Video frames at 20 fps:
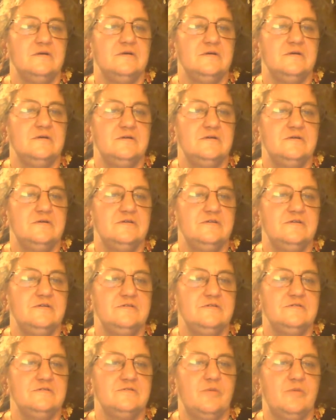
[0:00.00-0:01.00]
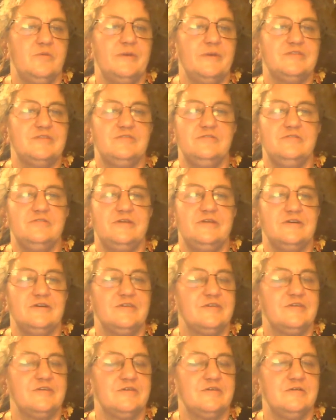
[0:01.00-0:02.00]
Go back to
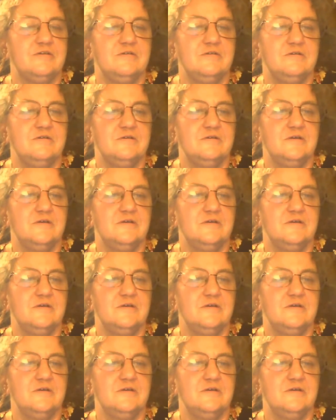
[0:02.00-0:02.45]
this.